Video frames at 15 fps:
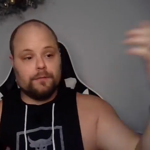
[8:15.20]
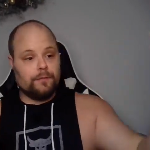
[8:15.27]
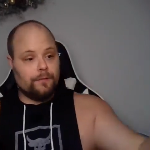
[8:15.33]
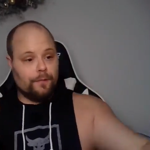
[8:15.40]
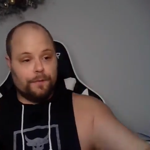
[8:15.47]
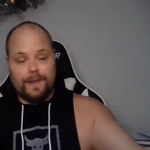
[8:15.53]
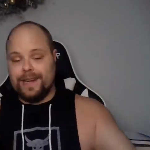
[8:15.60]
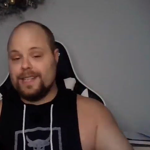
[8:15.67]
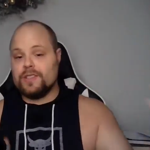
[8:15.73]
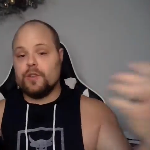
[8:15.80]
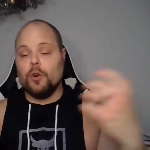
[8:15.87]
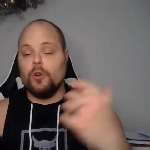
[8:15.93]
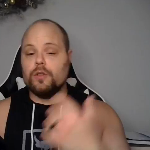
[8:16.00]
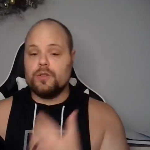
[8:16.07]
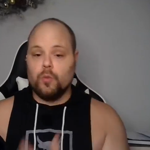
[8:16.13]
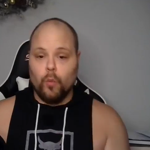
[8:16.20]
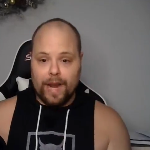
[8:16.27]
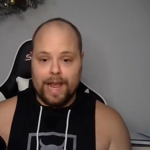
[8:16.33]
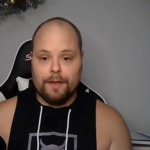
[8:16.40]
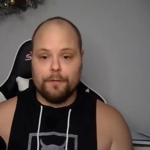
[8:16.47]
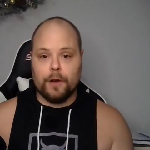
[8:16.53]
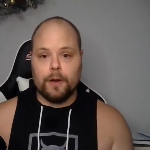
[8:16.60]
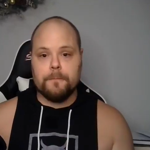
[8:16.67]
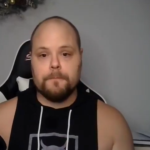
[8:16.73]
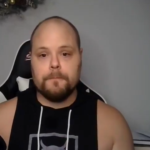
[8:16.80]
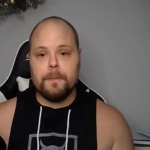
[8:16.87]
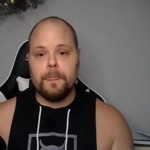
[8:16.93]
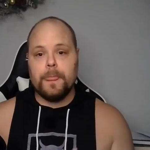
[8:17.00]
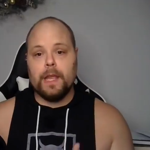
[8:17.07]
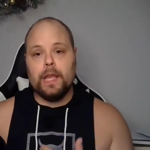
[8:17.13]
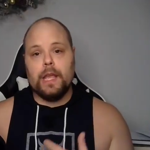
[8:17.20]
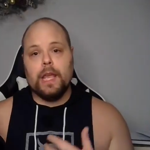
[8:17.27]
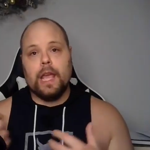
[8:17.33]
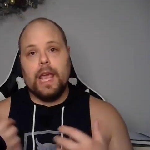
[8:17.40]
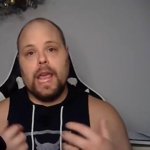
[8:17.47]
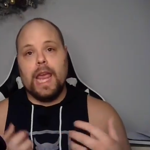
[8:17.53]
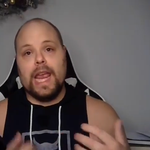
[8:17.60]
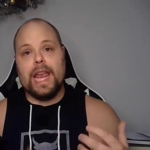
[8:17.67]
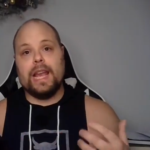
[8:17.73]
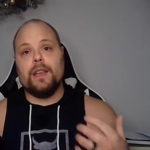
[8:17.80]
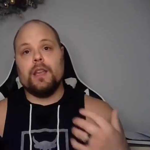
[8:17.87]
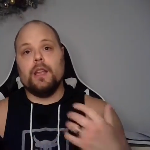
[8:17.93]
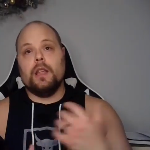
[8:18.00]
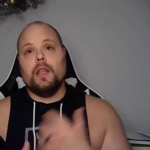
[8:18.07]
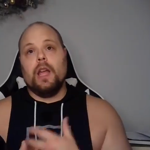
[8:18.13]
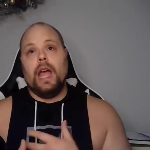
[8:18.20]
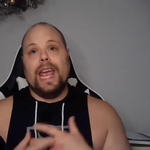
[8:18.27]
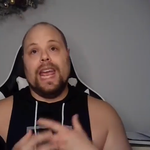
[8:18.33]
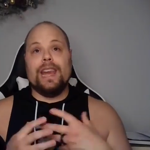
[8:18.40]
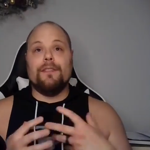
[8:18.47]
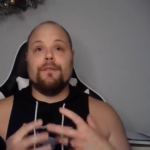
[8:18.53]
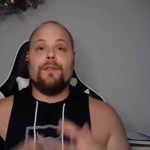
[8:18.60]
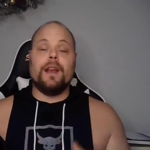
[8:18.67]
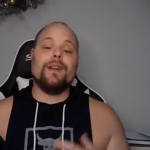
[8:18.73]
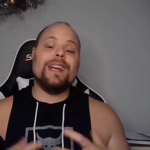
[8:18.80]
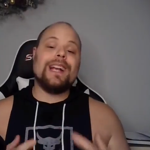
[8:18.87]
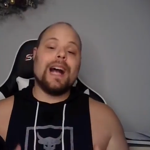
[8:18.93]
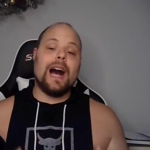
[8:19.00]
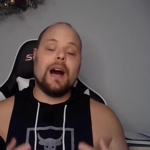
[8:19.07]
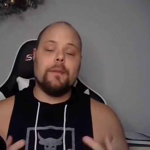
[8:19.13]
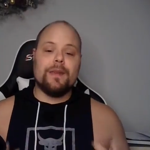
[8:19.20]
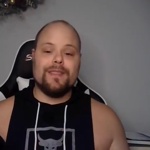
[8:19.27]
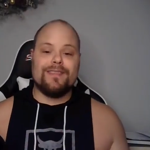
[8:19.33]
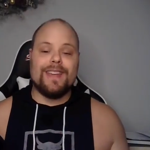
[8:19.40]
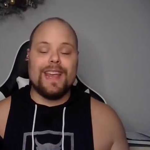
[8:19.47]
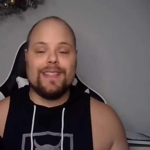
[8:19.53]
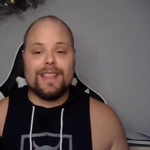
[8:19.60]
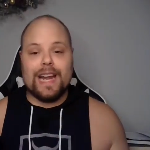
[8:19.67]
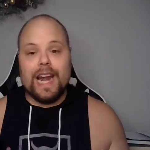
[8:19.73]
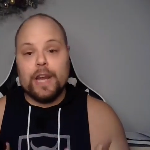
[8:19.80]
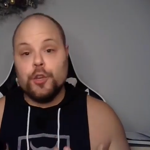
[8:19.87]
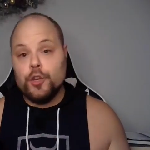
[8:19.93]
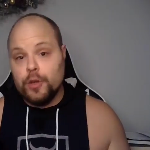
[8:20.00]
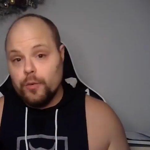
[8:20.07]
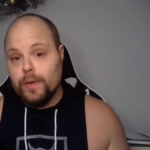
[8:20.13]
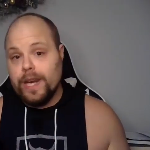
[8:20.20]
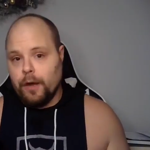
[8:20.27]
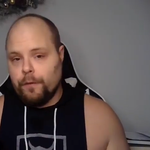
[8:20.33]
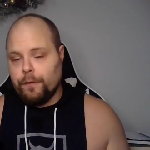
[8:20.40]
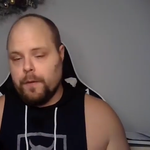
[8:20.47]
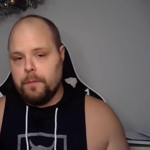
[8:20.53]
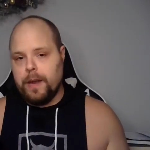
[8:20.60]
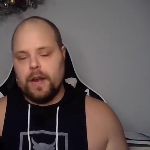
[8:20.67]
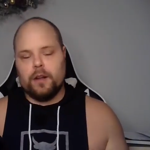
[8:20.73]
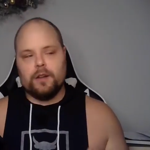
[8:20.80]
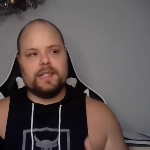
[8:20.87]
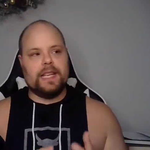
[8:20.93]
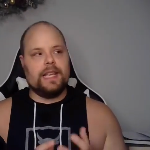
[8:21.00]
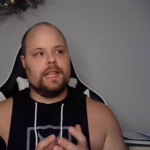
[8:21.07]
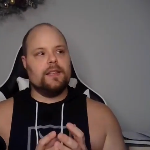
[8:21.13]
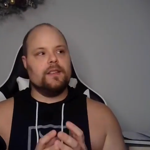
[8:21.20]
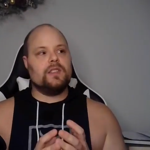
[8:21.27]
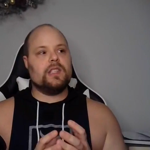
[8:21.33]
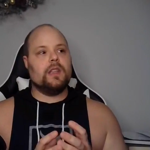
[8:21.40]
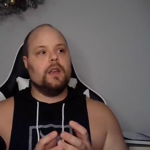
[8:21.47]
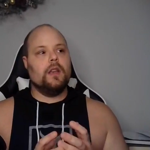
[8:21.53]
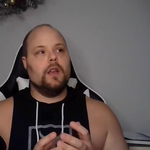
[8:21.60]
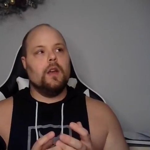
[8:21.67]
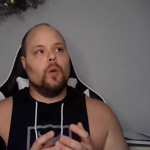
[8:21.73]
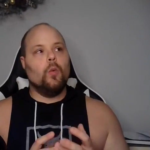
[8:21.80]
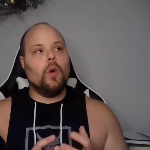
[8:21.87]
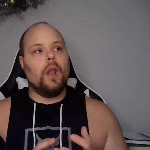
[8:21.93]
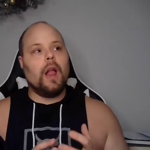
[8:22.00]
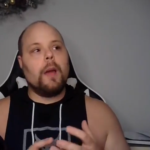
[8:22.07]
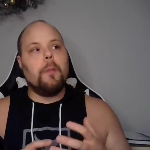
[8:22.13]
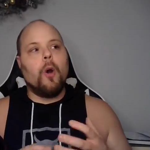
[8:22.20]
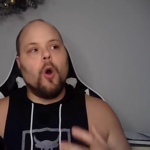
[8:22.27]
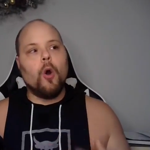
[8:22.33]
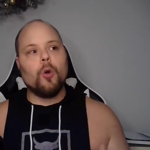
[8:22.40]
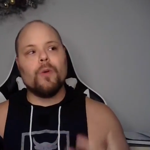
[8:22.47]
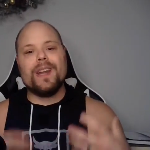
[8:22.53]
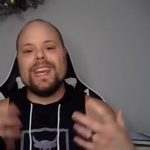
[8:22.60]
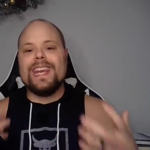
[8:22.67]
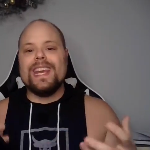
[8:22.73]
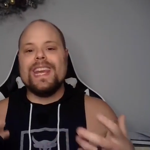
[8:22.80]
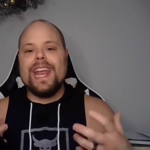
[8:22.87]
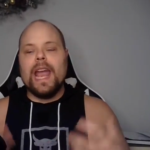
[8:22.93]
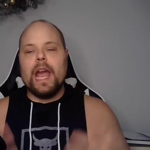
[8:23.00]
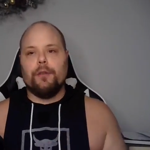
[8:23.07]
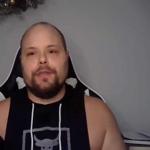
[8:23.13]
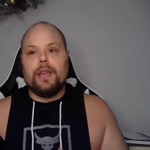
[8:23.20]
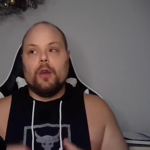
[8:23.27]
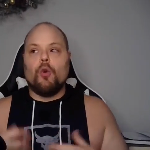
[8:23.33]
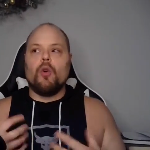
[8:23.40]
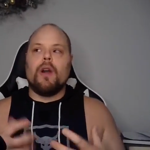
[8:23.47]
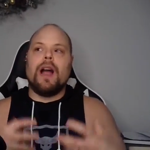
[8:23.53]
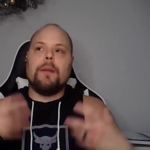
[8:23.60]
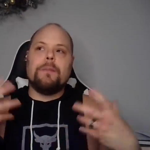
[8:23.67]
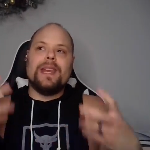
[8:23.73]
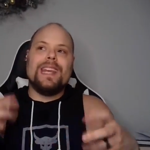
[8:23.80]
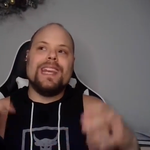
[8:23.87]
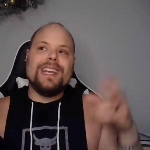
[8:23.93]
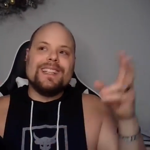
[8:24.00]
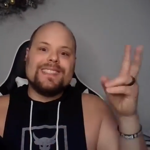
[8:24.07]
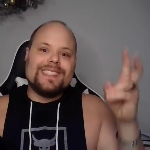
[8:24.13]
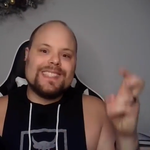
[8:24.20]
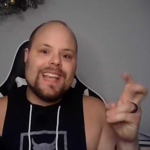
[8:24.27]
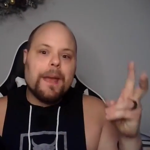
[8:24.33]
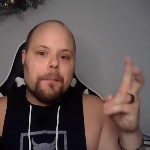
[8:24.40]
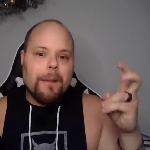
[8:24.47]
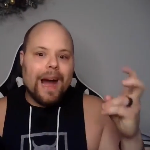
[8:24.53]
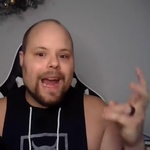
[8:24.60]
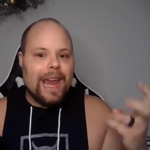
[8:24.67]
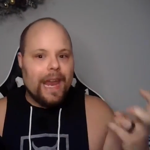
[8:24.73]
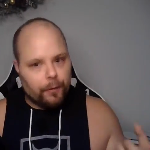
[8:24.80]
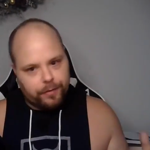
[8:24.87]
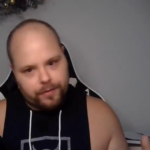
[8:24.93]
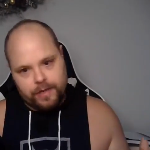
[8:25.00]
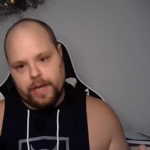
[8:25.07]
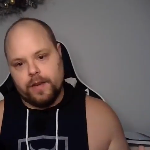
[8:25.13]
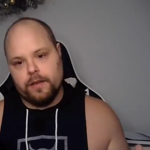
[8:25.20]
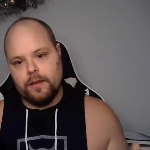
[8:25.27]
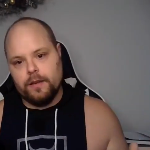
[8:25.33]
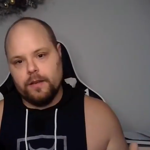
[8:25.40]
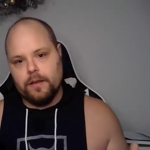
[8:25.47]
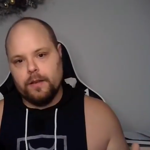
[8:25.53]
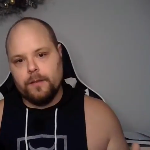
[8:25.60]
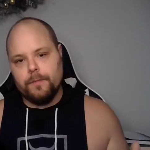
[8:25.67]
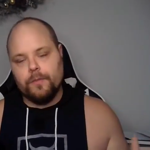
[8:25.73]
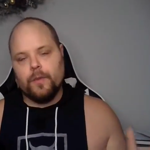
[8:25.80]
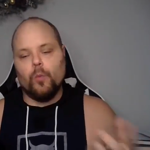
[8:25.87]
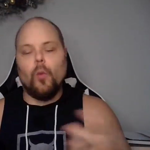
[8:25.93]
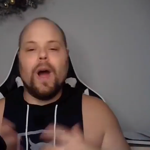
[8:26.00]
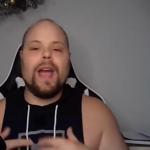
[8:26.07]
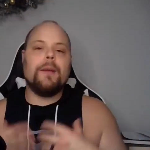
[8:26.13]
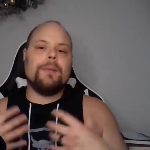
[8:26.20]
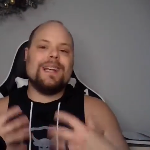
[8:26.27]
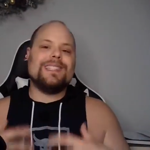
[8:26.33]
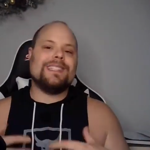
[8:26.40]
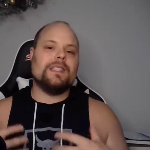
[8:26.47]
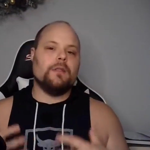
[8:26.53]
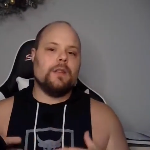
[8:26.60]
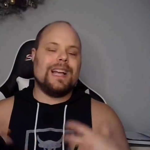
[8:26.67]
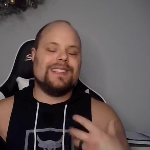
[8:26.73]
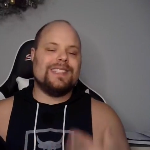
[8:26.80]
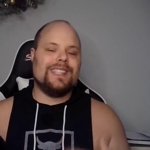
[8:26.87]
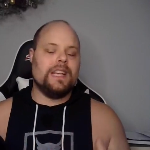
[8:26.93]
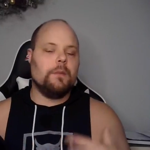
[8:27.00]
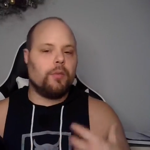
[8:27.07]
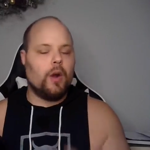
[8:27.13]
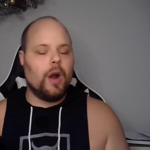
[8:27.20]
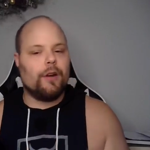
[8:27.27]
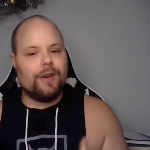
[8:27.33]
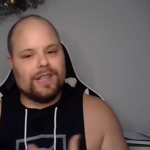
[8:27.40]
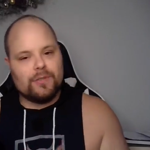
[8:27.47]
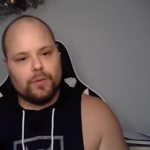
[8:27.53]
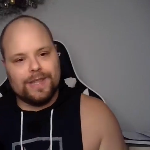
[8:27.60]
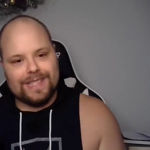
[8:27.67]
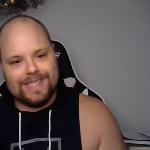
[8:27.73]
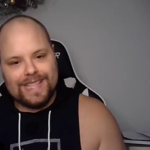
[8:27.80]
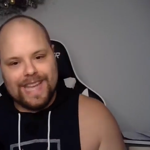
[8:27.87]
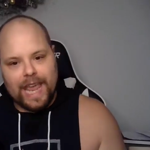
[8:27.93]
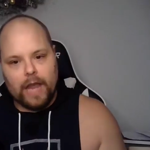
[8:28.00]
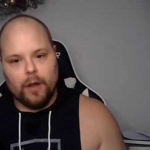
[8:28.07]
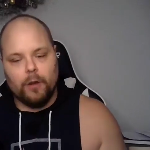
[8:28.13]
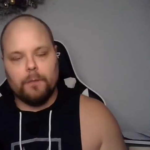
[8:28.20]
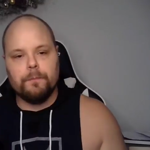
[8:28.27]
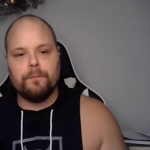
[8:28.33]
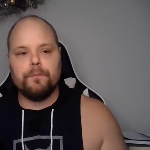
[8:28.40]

fitness goals, whatever. And a very common thing that I do hear from parents is, well, I'm already eating healthy or I'm eating semi-healthy. Why am I still not seeing progress with the scale?